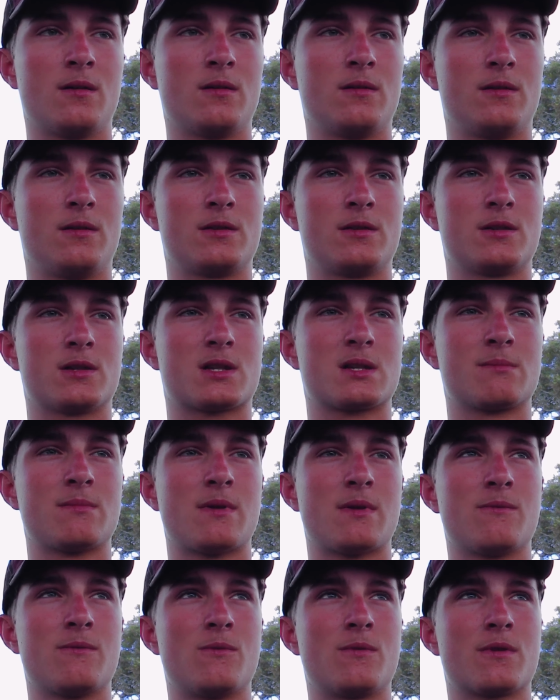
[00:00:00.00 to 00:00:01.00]
This is something
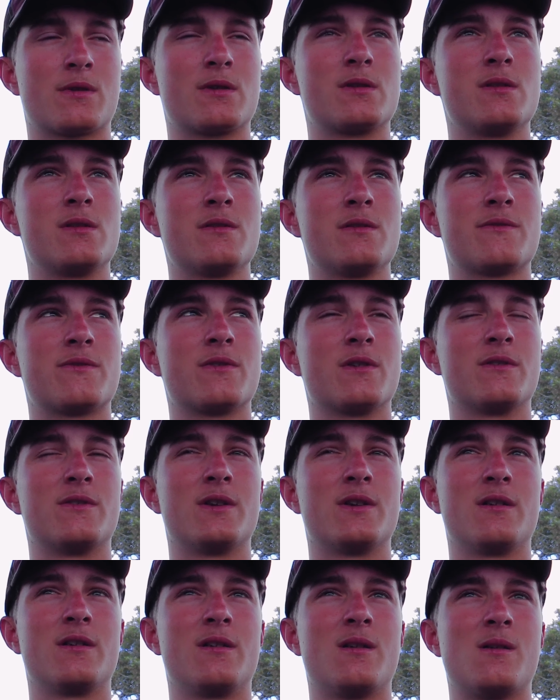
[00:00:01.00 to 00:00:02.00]
I've wanted to do for a
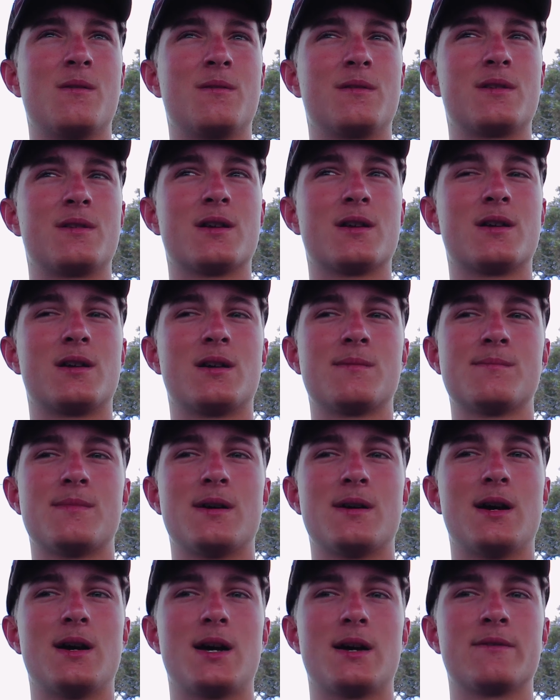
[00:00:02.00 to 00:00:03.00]
very long time, but
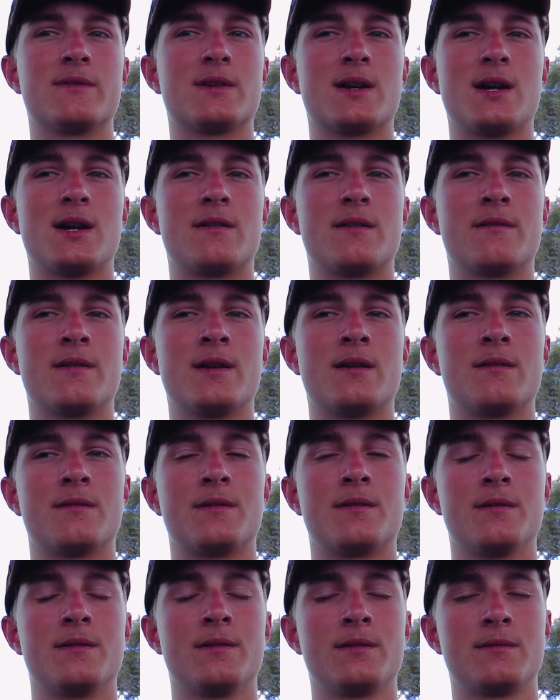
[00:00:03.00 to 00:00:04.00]
I haven't got around
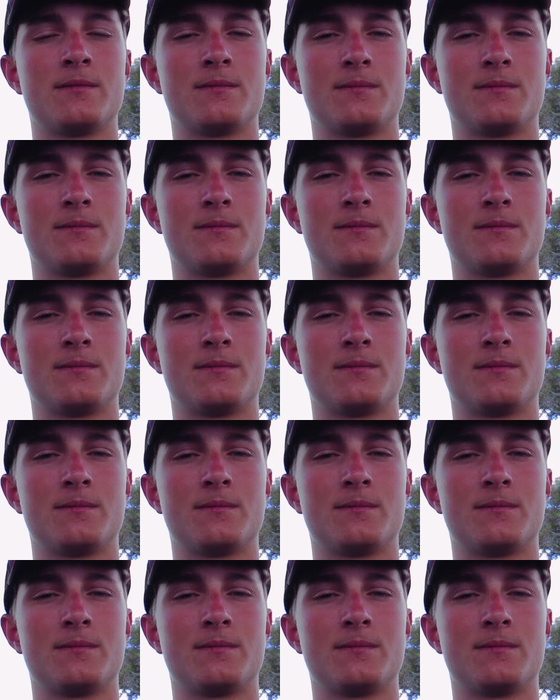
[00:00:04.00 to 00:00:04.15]
to it.